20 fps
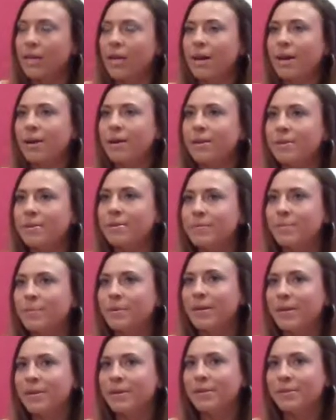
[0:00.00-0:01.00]

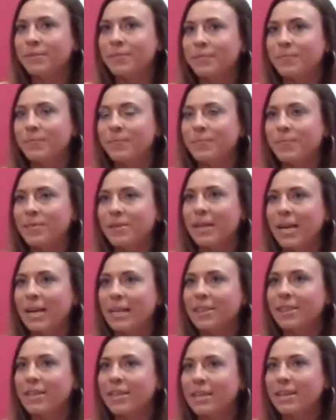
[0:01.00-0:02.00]

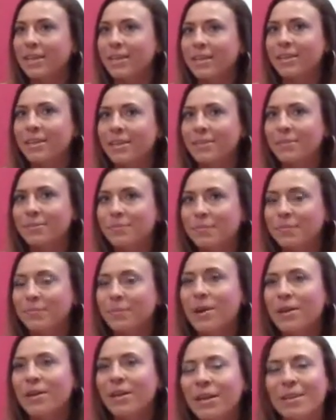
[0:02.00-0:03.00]
I think
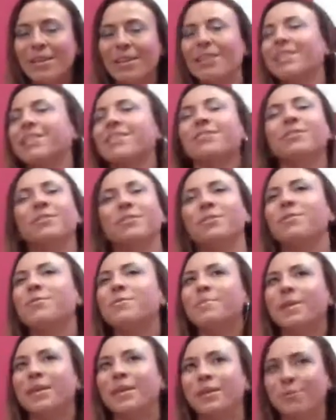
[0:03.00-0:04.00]
there's
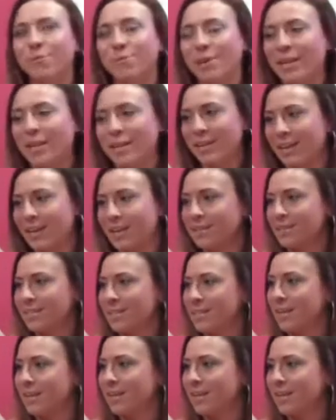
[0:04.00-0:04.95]
so many great nights, and